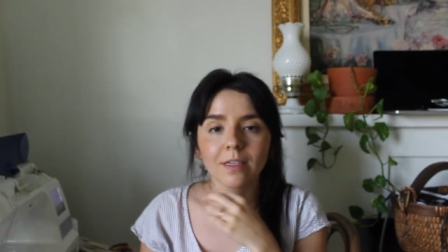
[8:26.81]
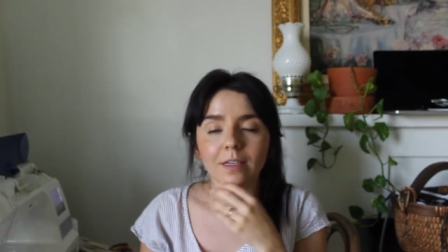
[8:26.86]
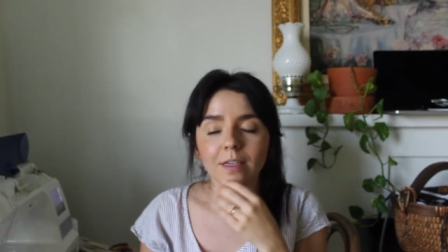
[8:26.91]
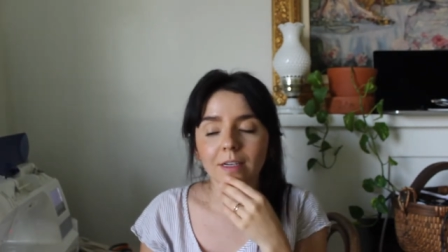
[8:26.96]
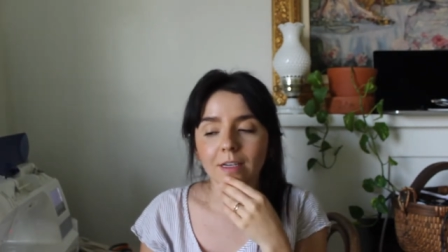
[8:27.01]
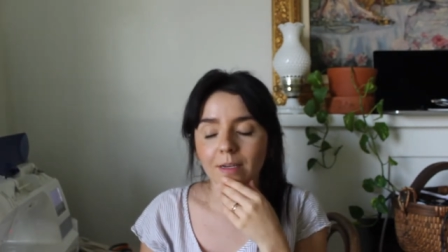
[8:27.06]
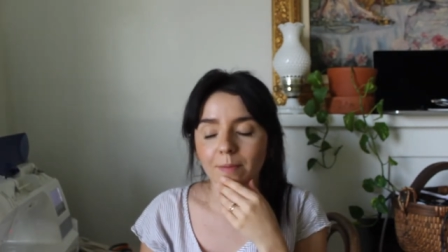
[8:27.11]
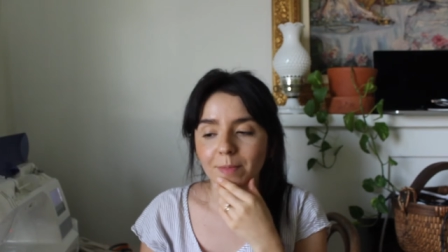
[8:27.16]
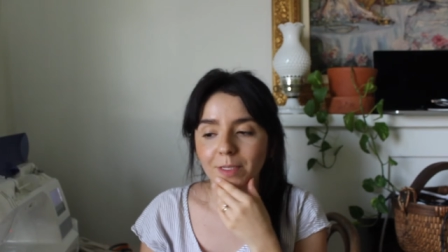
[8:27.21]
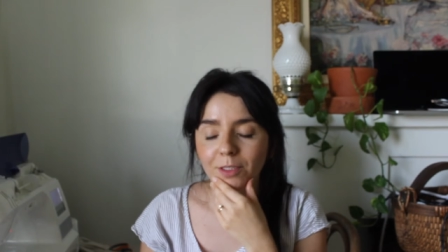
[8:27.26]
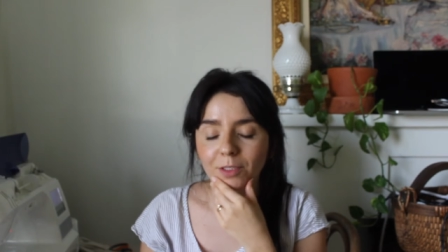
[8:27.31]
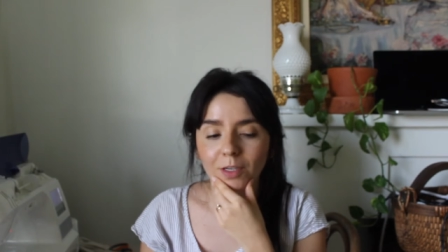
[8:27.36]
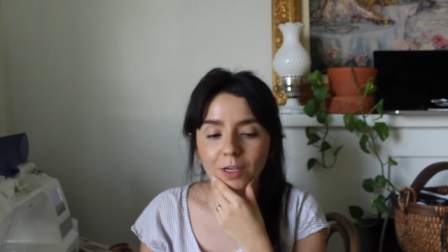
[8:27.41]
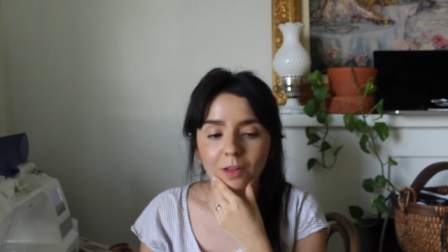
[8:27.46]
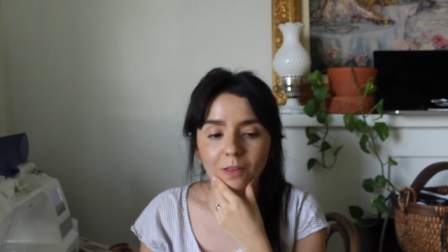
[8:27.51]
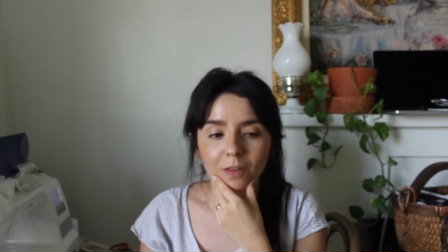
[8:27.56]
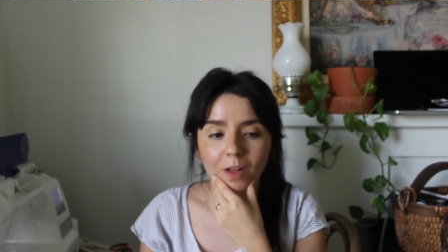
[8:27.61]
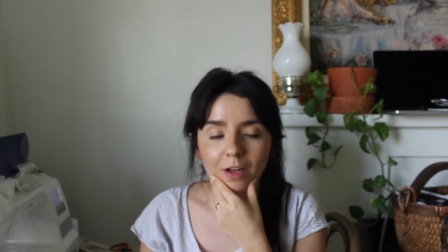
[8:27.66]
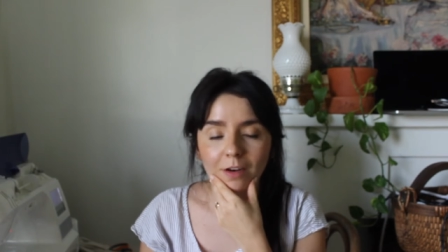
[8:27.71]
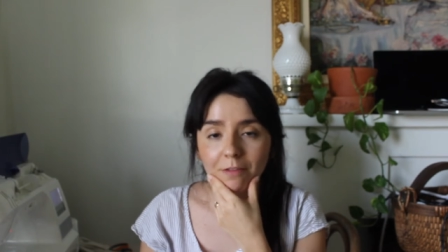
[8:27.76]
Um, it took a
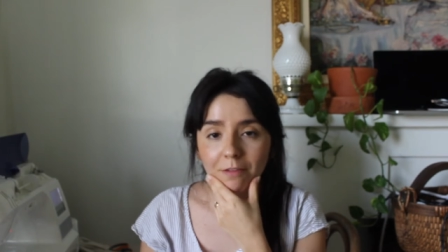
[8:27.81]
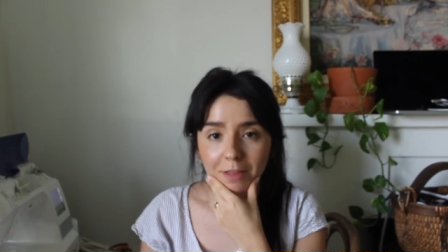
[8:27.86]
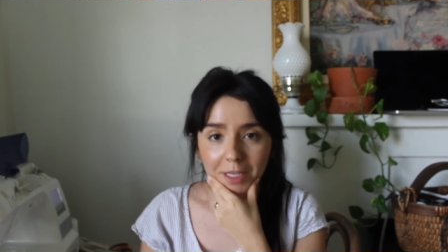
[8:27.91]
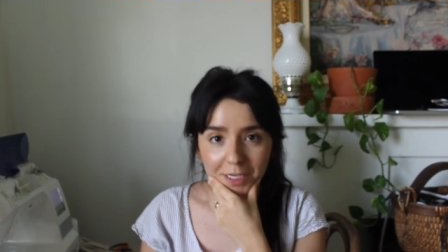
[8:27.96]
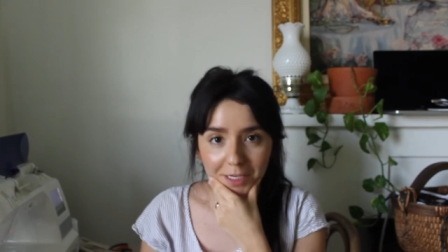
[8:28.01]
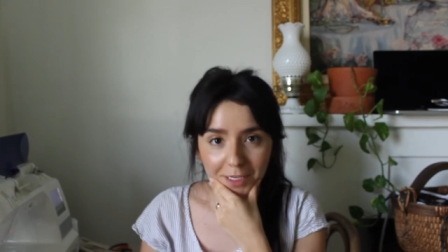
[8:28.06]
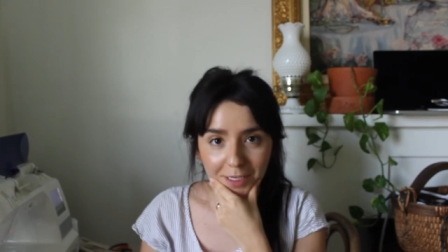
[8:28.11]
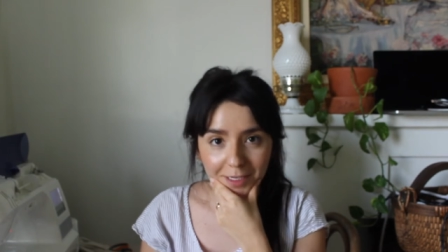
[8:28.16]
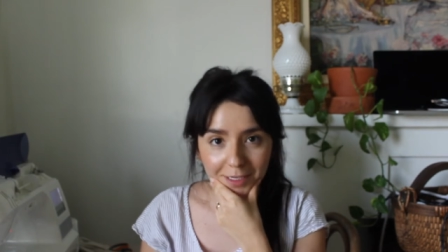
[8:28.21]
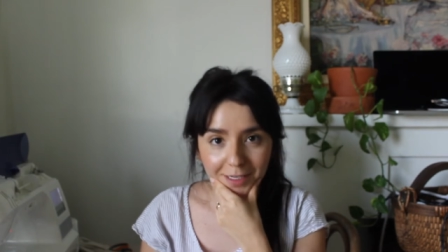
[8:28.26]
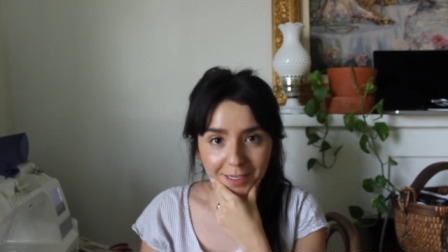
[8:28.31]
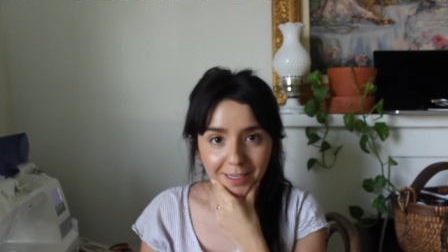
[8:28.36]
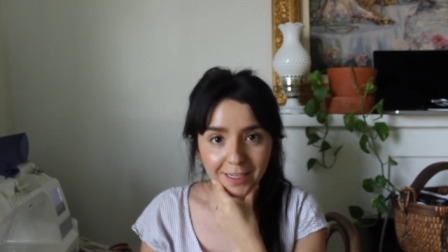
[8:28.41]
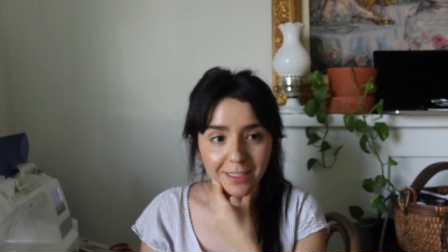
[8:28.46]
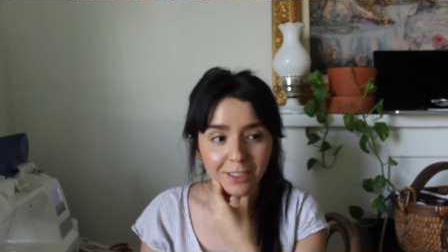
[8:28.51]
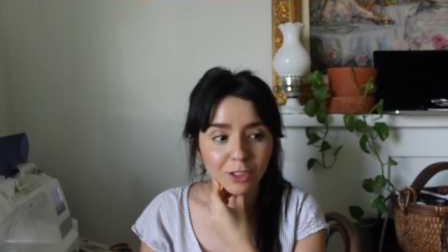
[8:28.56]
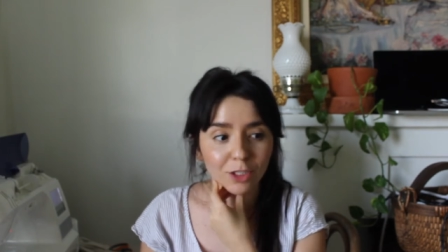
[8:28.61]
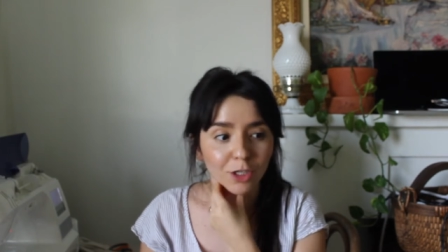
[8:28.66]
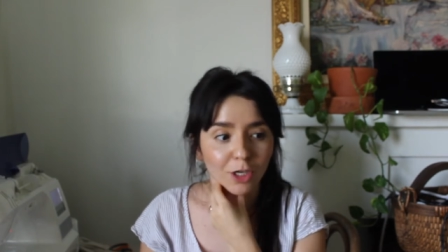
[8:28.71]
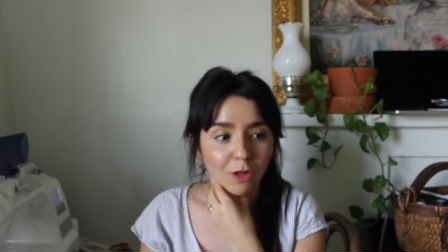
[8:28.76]
lot of thinking and
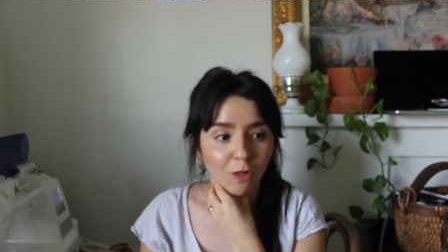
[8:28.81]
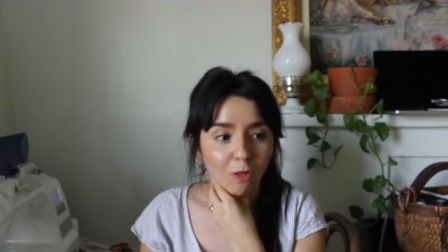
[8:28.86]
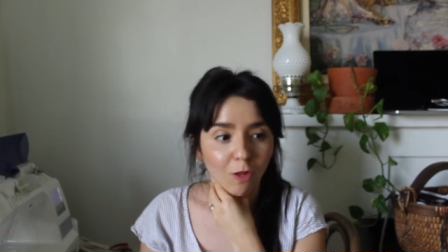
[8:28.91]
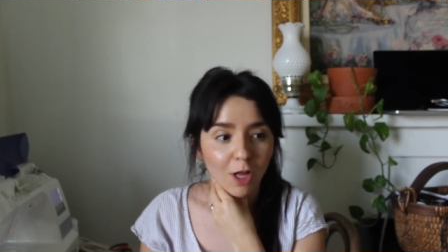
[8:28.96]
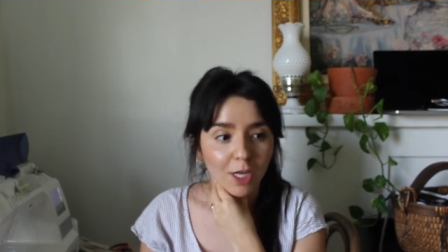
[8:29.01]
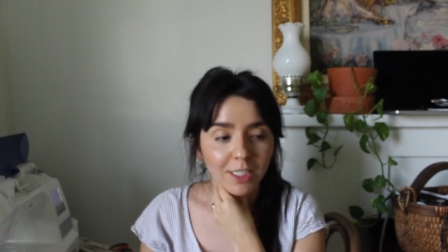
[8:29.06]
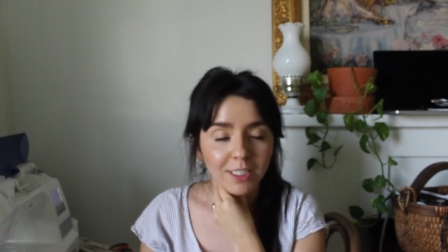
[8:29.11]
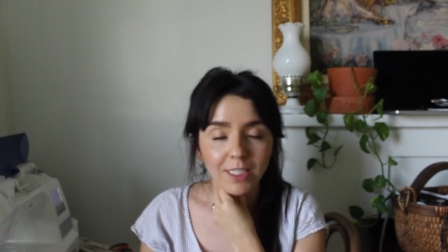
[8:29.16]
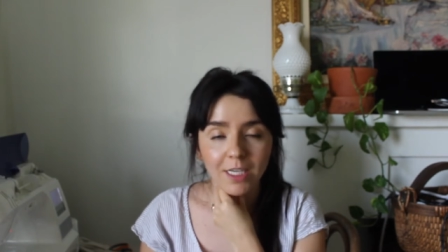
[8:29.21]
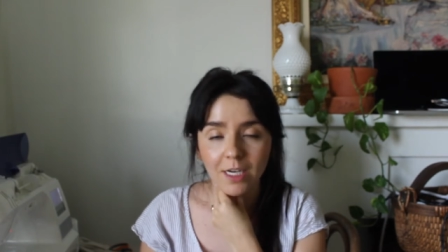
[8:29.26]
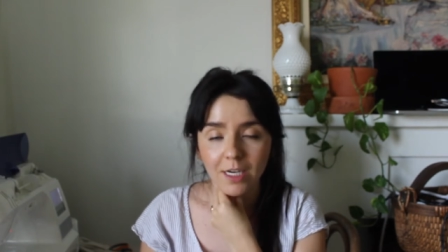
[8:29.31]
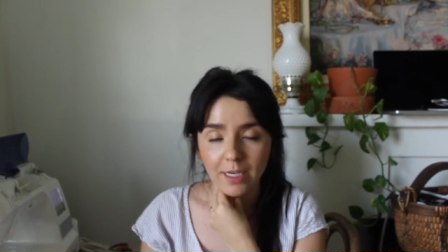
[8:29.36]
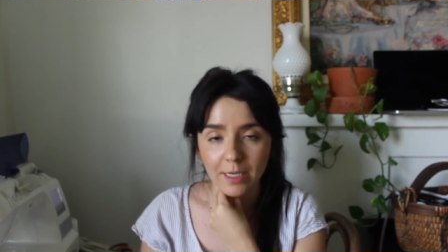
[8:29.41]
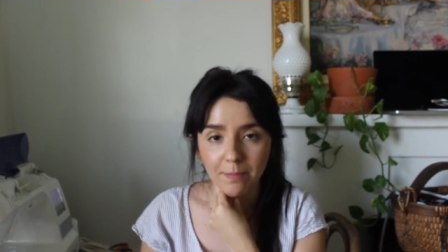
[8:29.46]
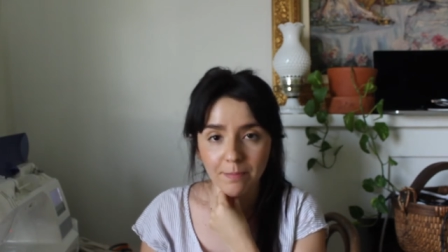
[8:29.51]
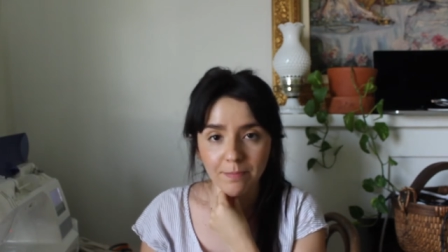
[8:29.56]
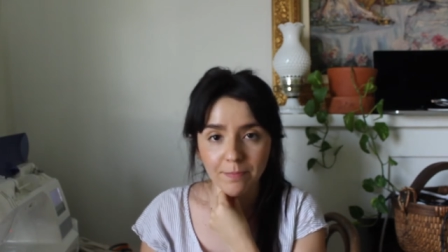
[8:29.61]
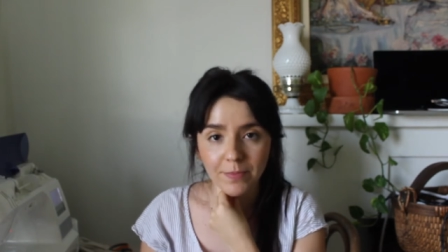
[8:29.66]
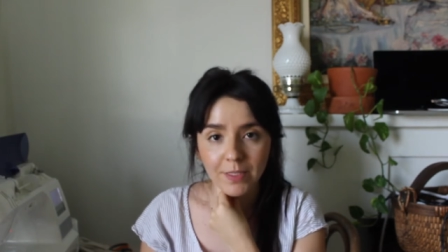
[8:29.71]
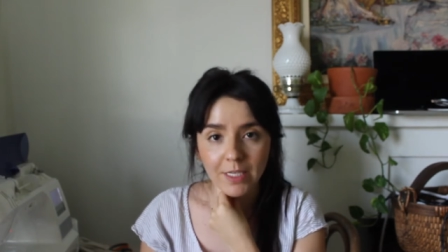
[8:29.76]
it took a lot of
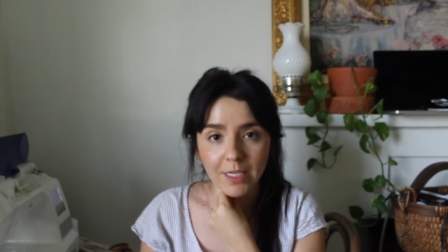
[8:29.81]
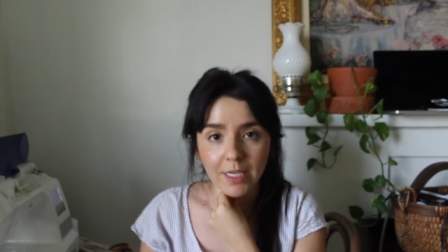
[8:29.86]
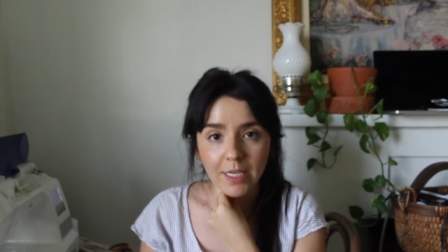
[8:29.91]
time.